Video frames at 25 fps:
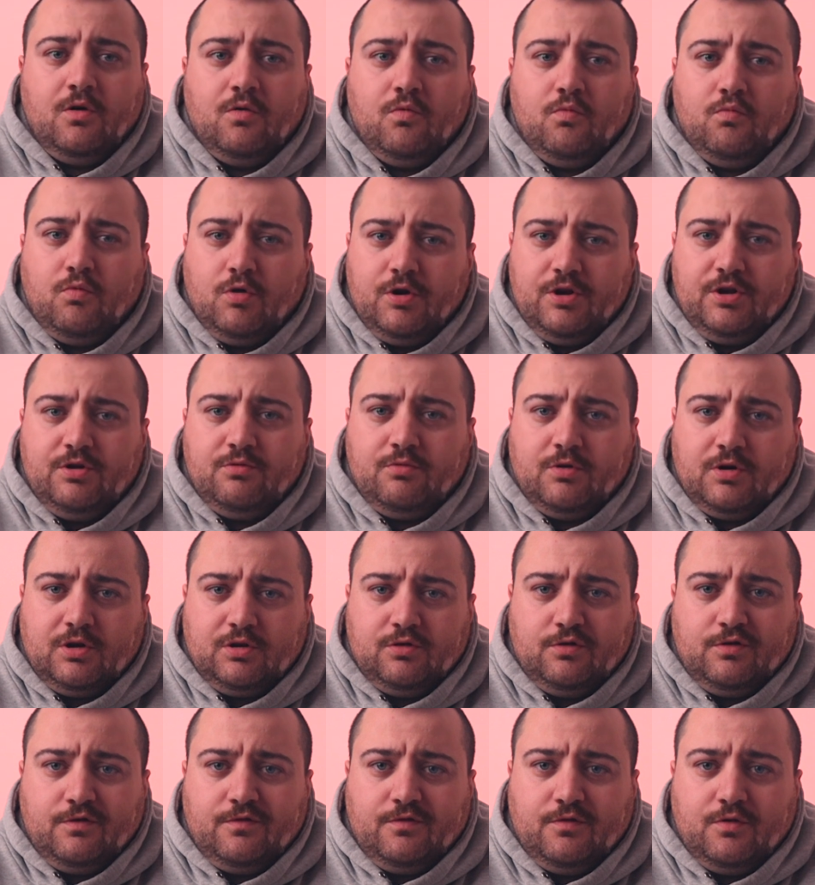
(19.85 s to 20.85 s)
What you want to
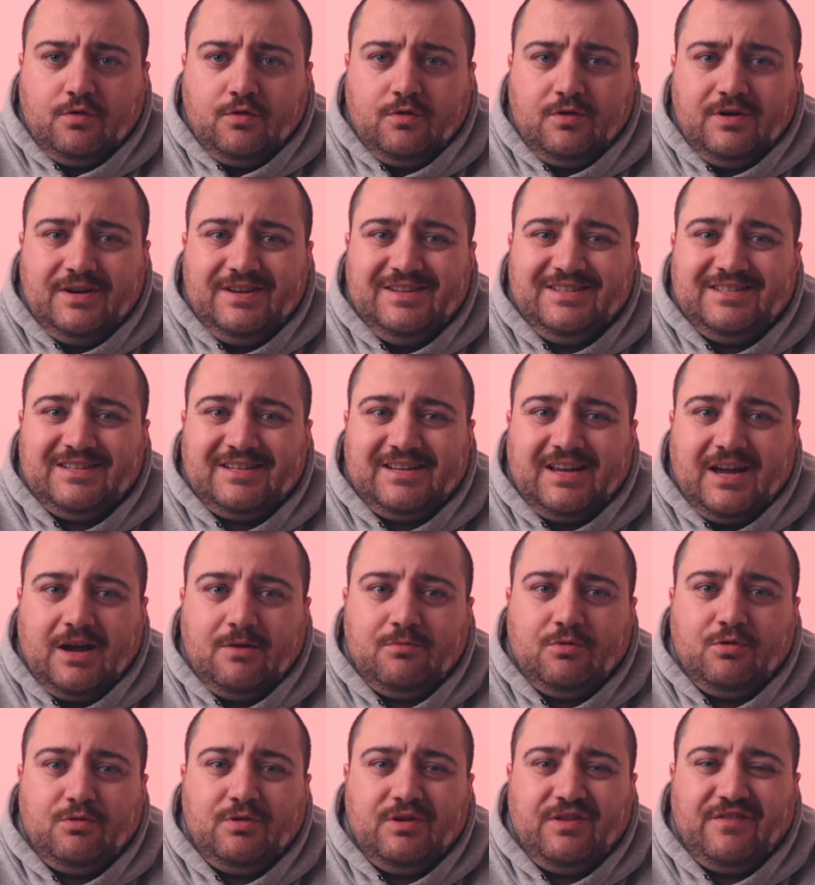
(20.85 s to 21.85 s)
look for is a
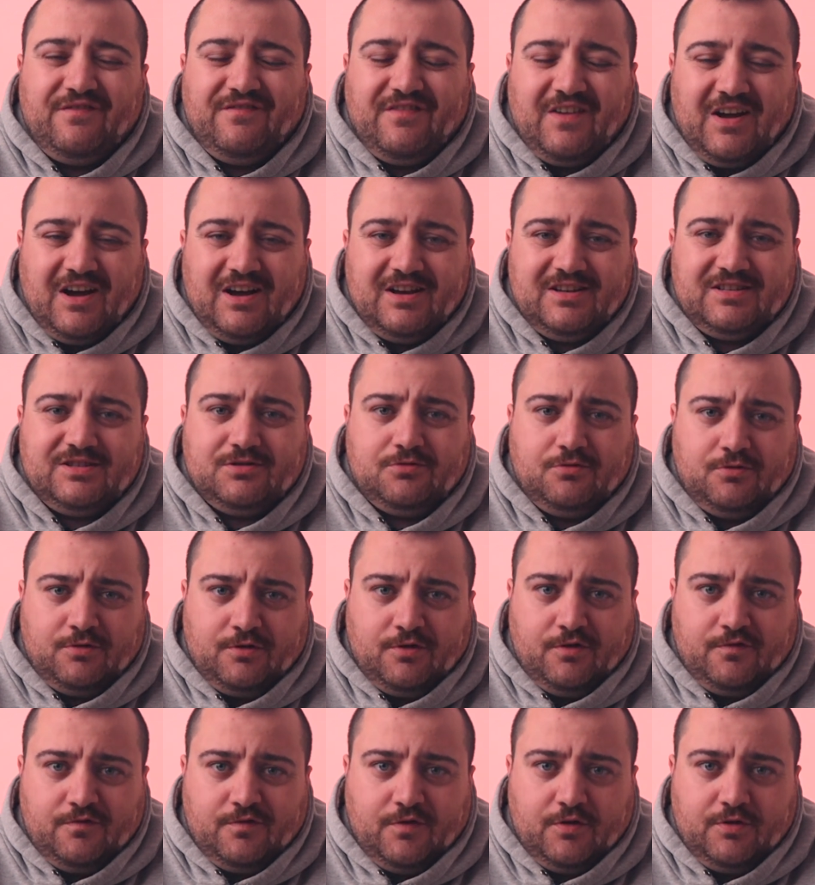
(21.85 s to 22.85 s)
camera with fast
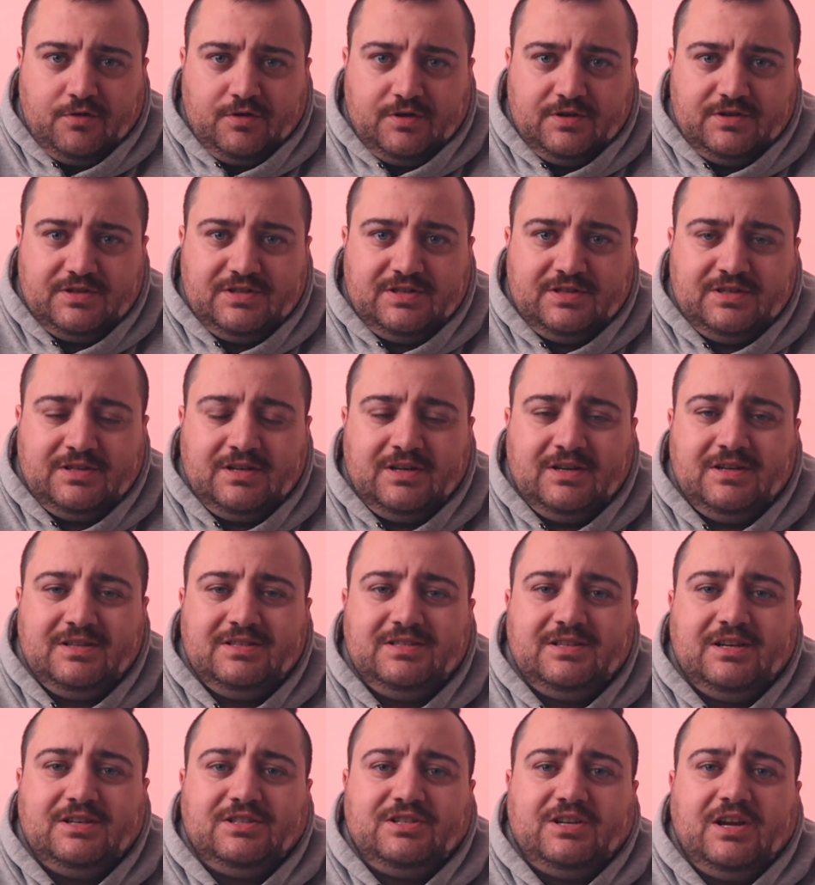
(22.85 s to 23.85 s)
autofocus,
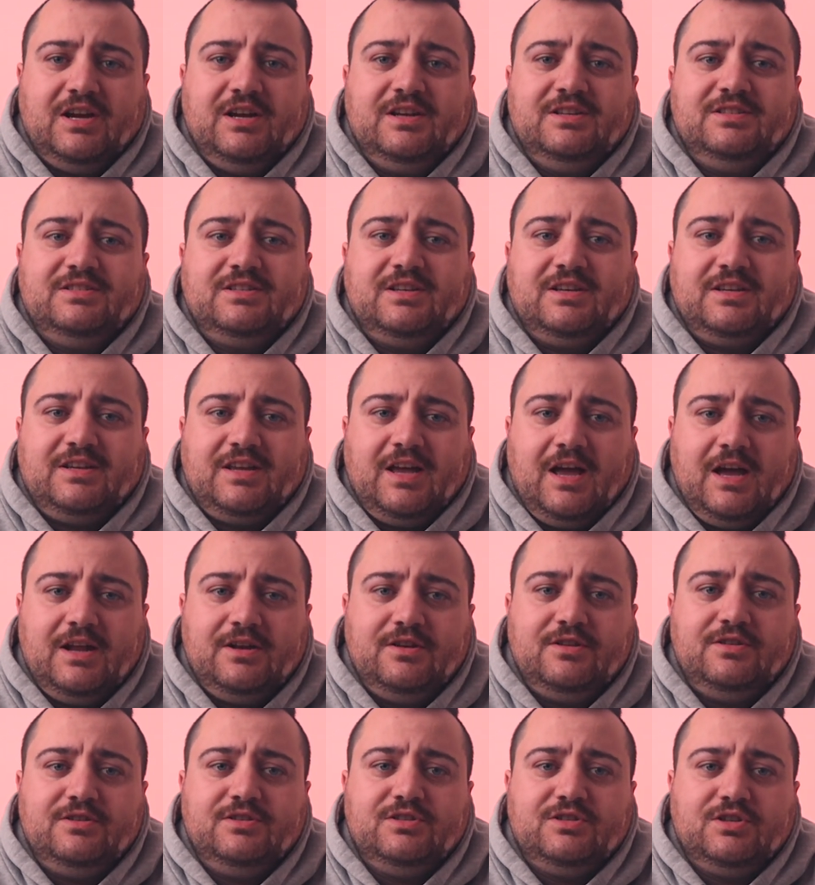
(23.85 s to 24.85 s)
such as
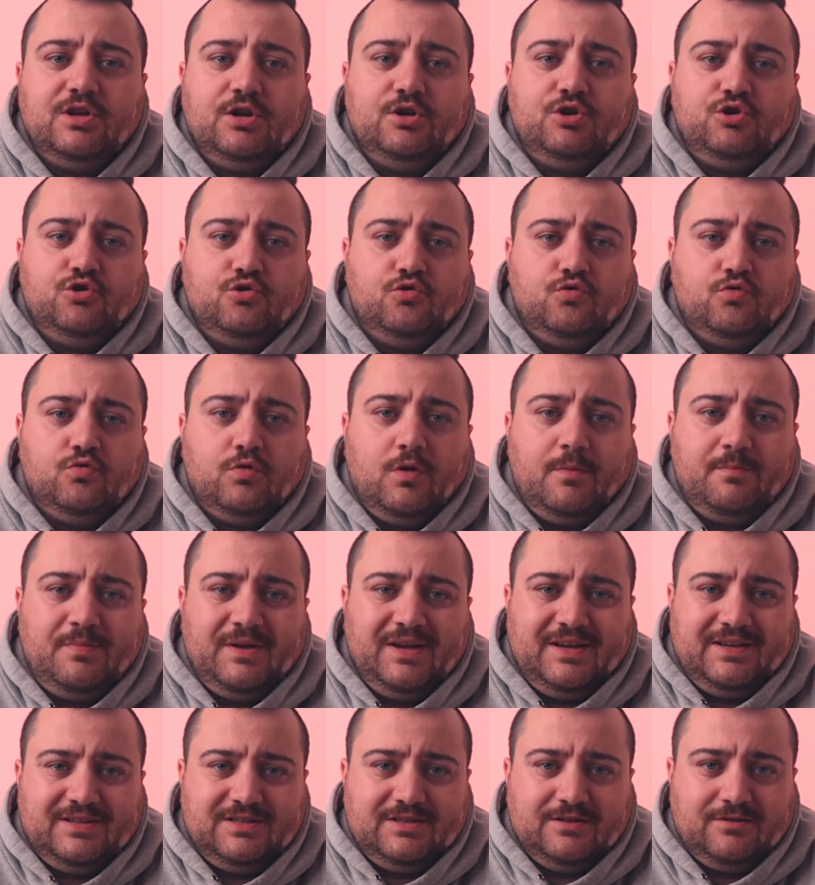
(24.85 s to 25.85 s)
Canon's Dual
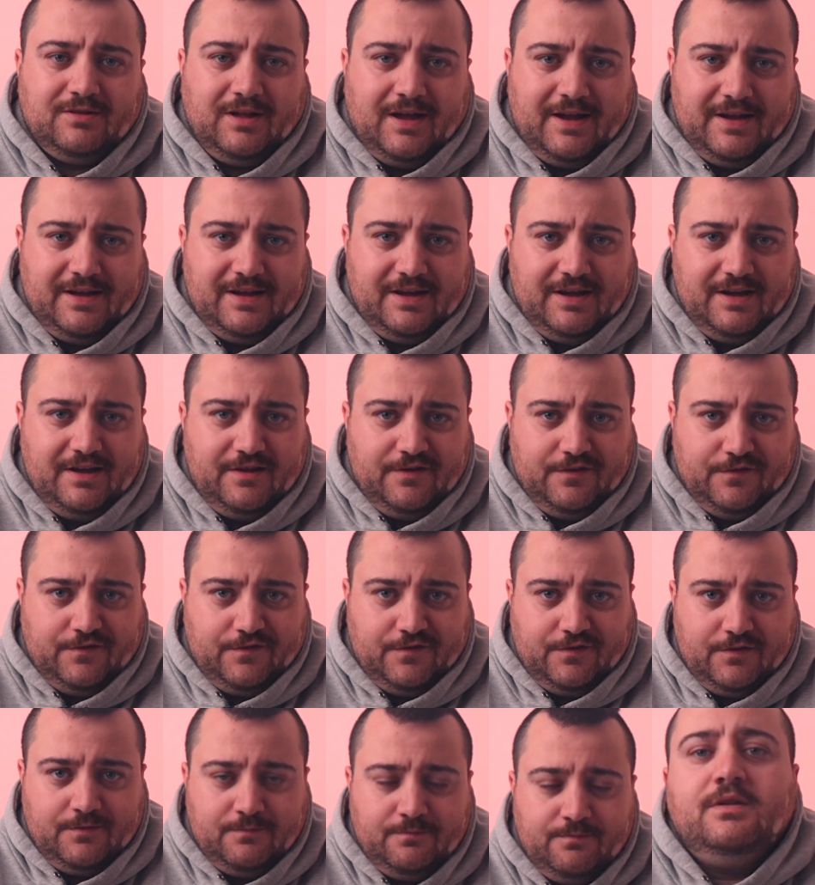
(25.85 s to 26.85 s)
Pixel AF.